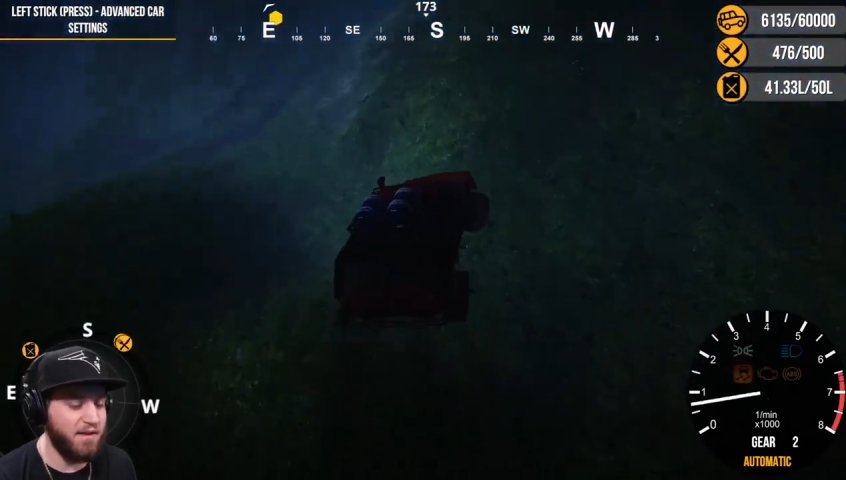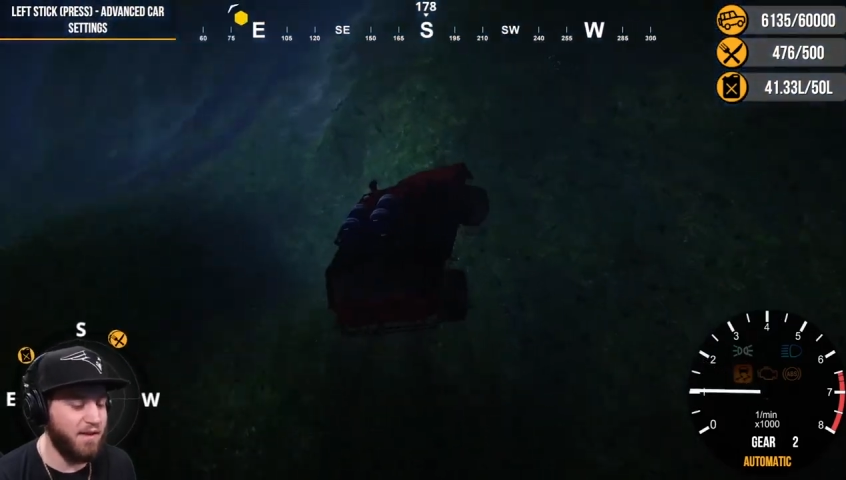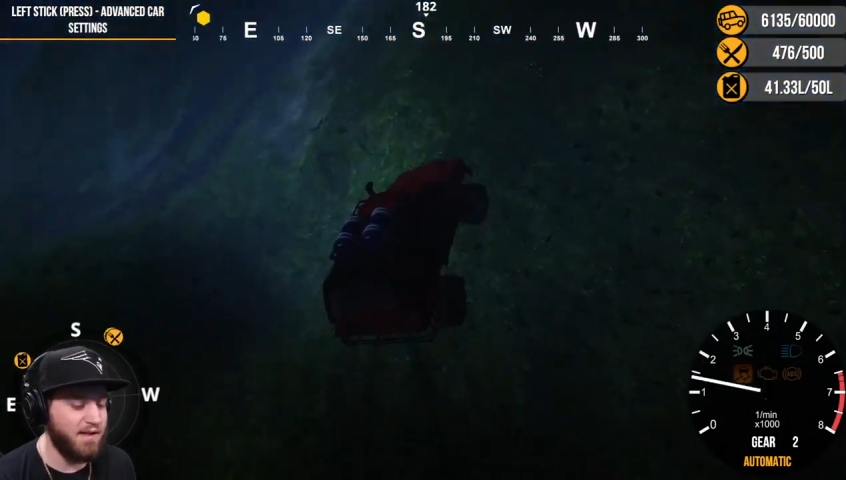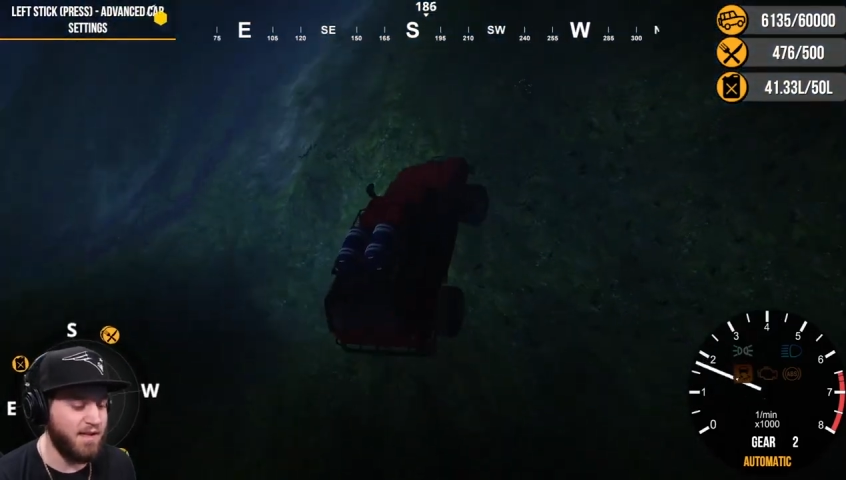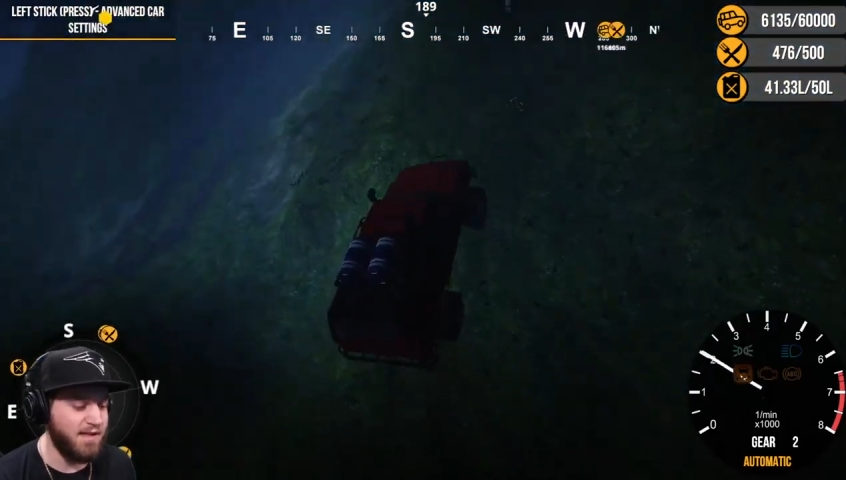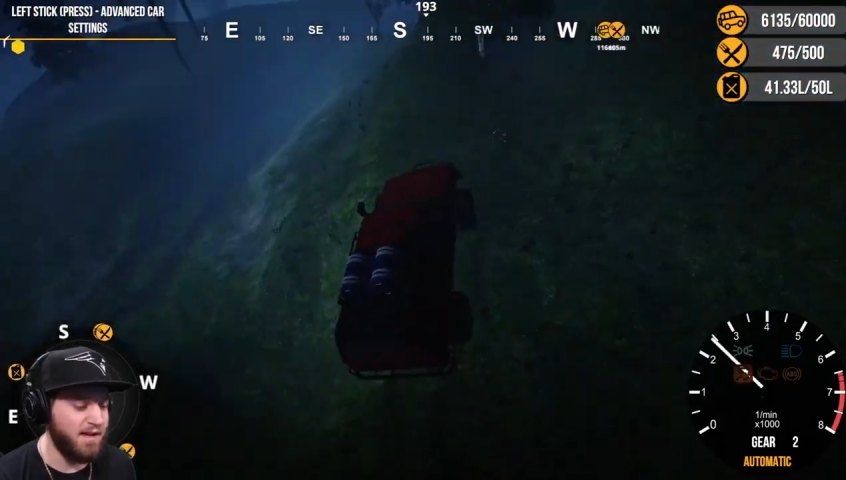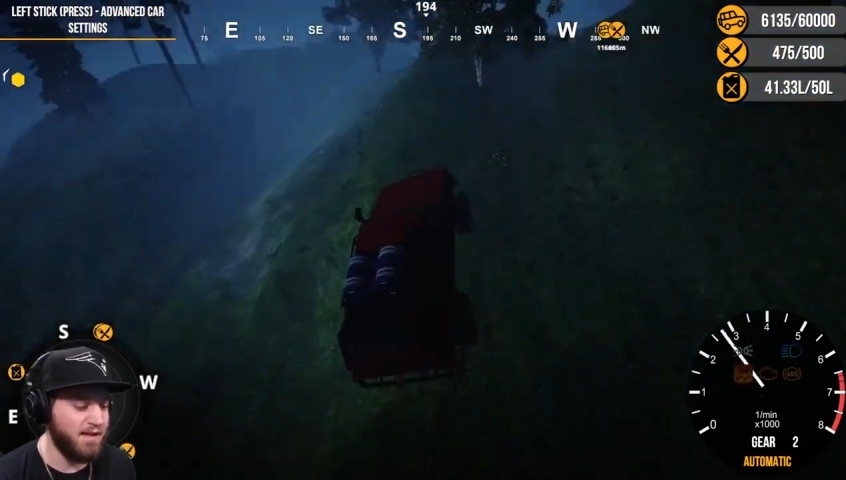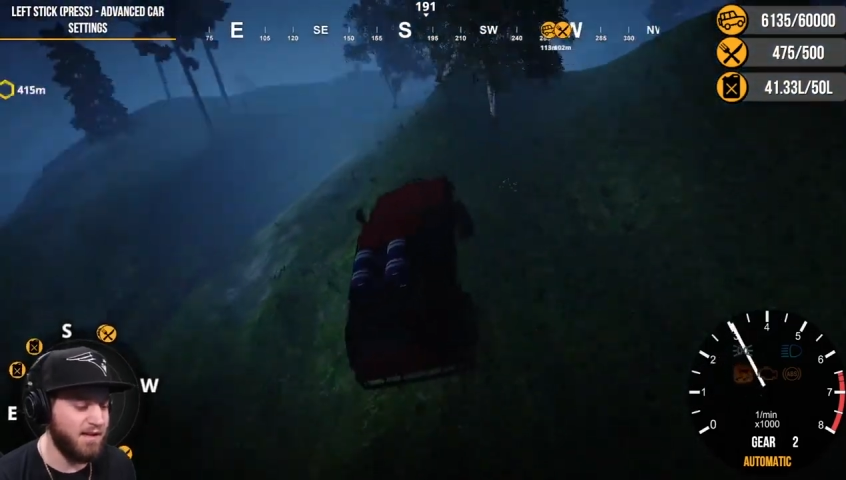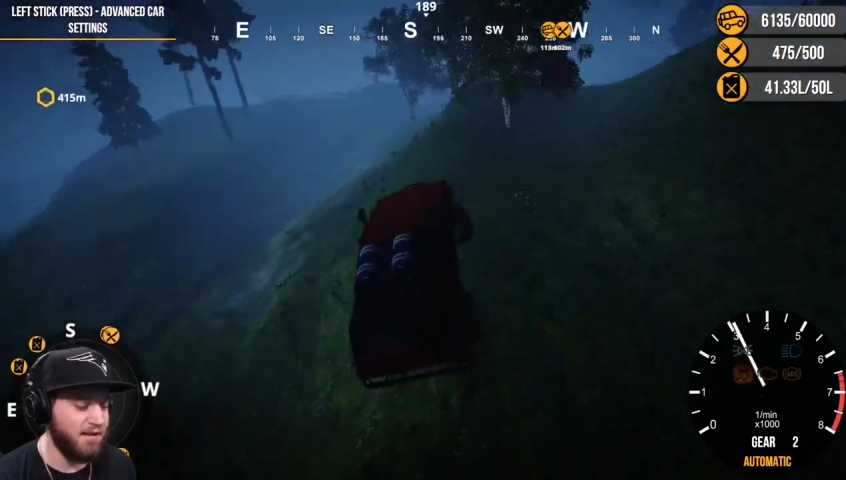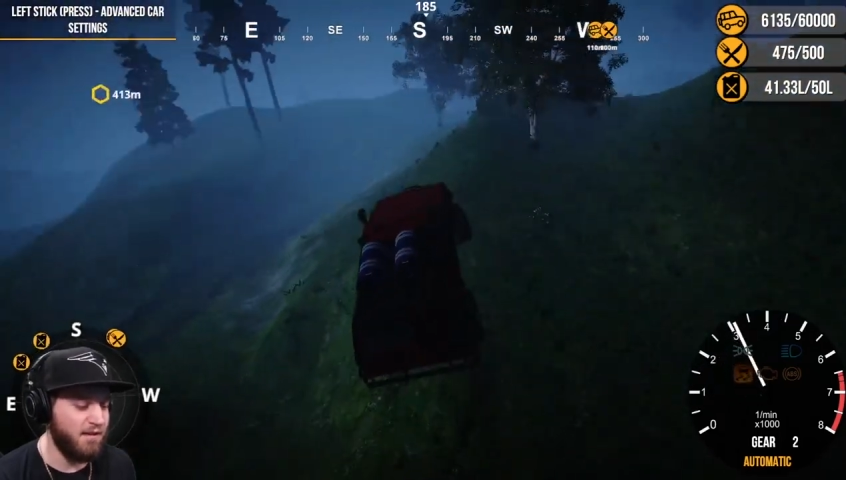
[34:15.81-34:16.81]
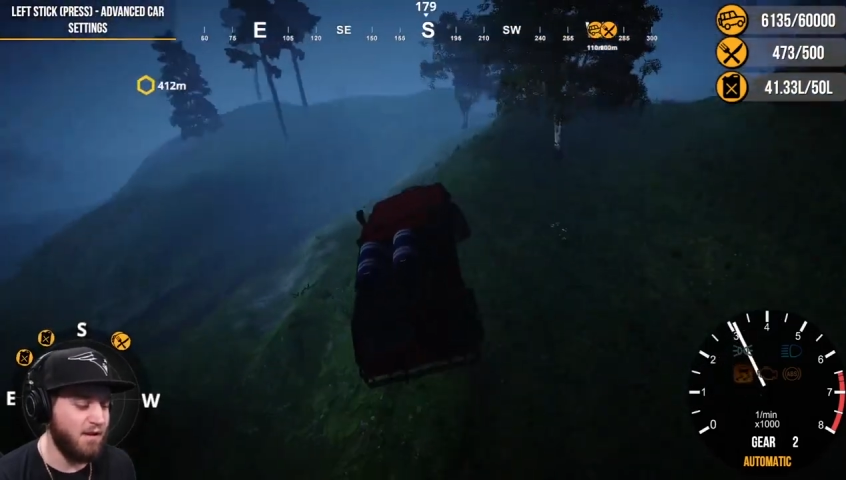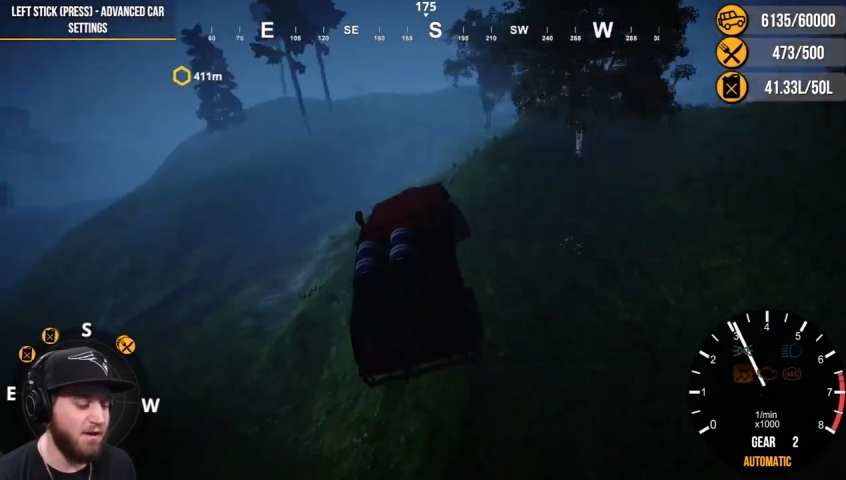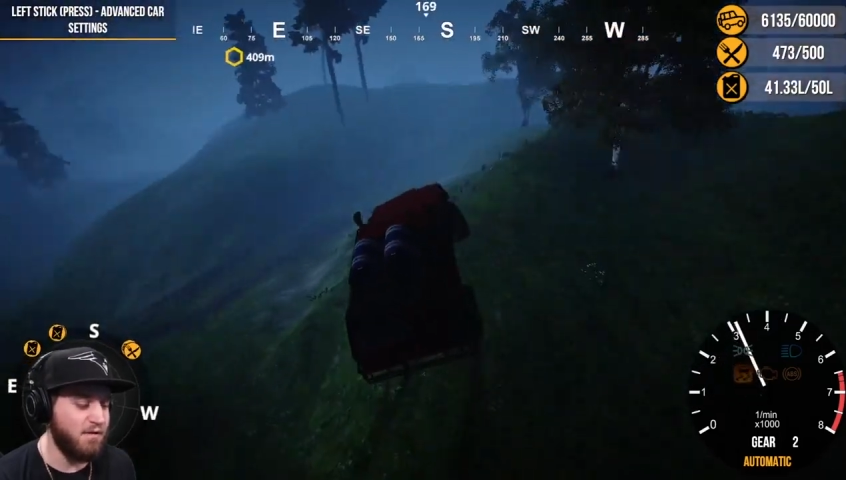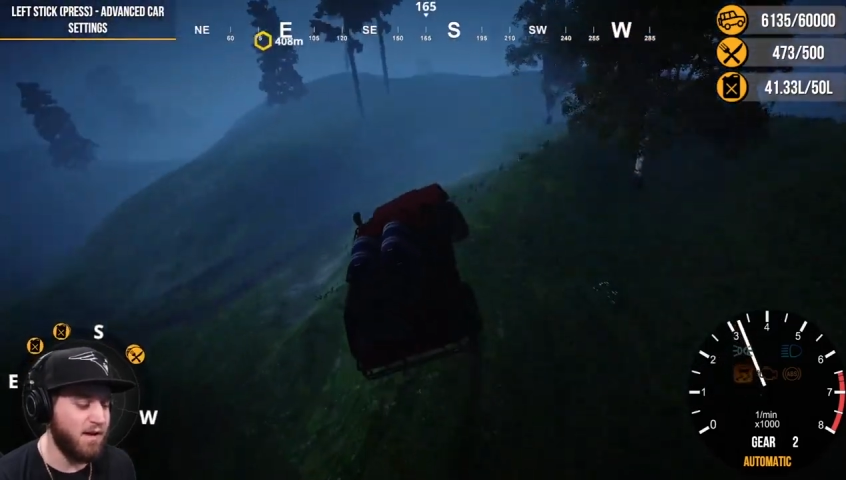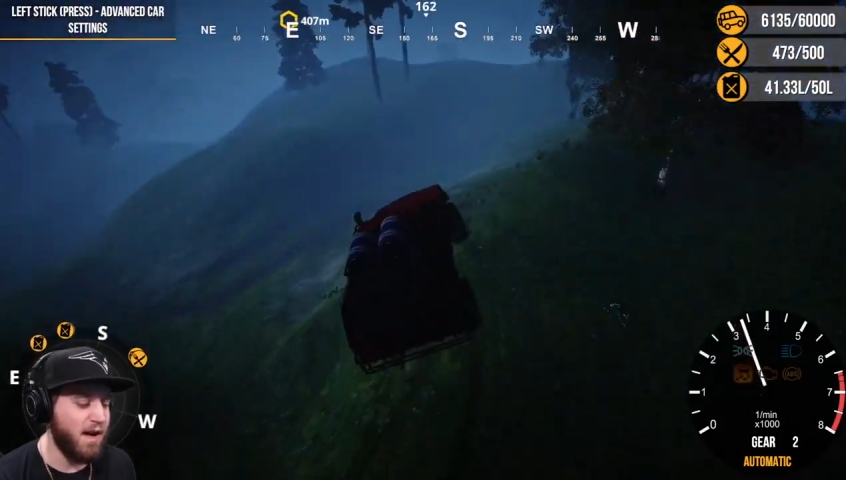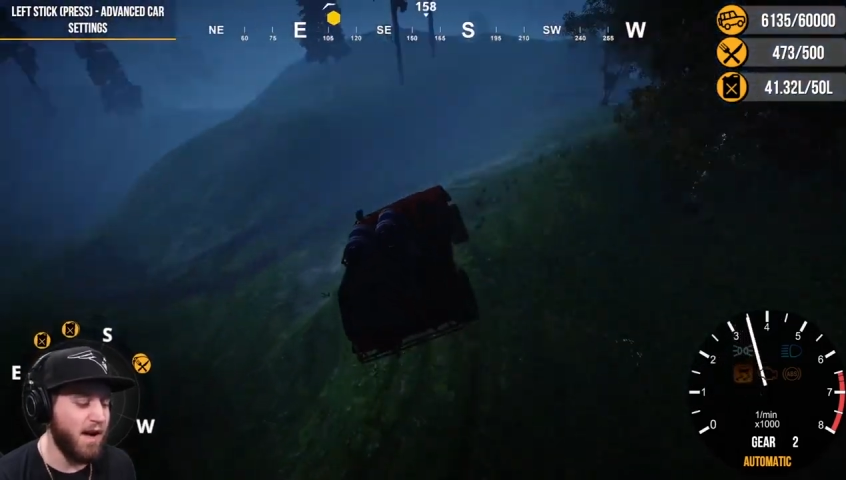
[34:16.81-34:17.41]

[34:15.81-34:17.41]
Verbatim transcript: that detail's in there alone